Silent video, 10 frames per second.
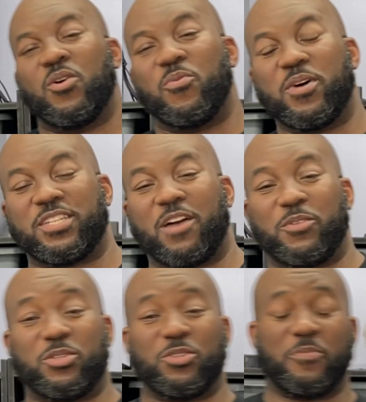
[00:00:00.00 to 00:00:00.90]
What's up
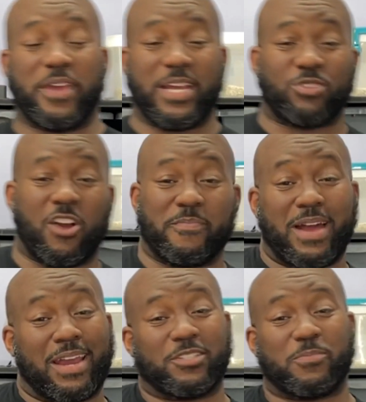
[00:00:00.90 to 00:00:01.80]
YouTube? Antoine from
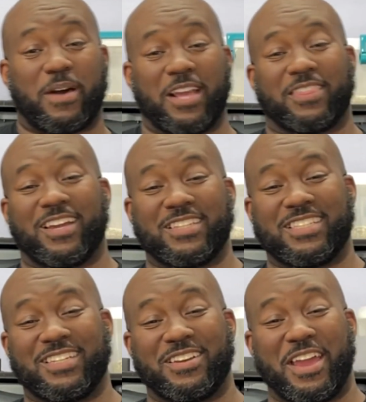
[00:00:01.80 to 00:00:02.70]
High Desert Pythons
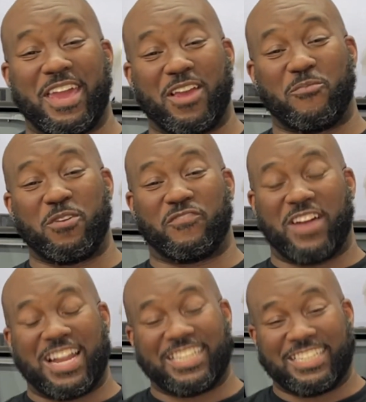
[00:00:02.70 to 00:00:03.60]
here and we
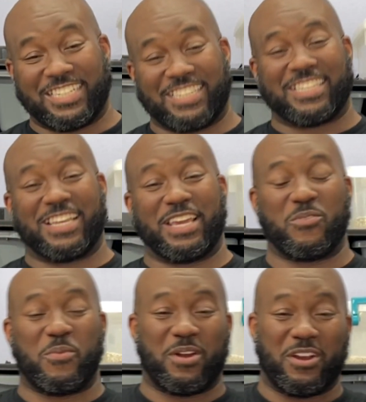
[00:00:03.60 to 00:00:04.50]
finally did it today.
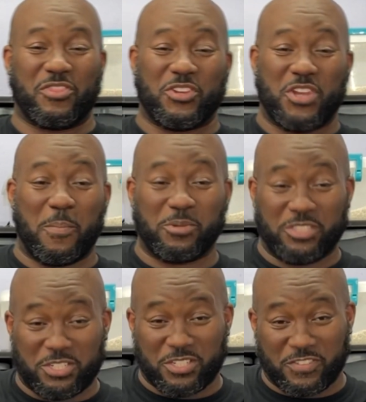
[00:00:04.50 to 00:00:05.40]
We are in the double
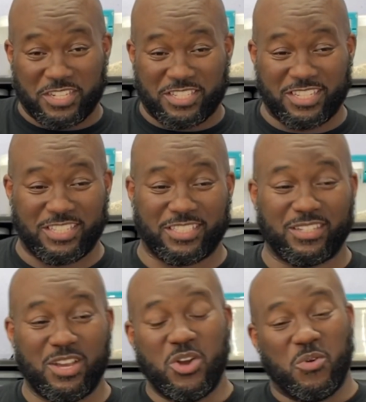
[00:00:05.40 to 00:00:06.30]
digits for the season
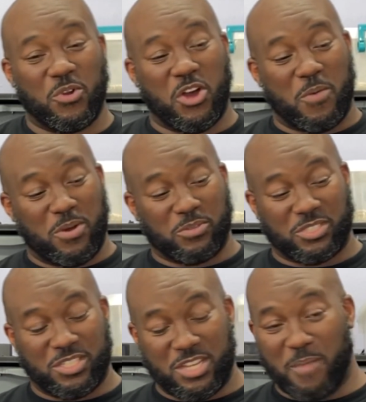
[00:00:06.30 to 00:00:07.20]
with
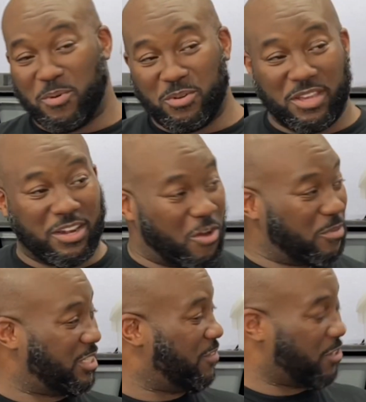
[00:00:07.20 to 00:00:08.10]
almost double and
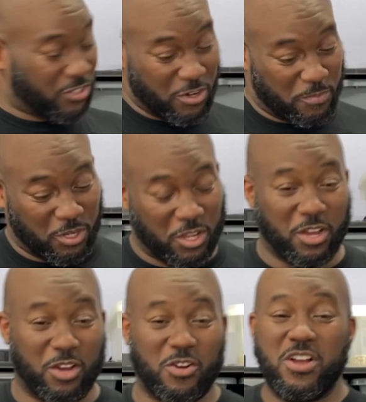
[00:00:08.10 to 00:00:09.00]
almost even triple to
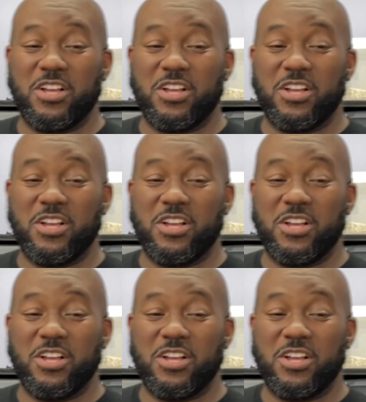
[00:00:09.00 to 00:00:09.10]
go.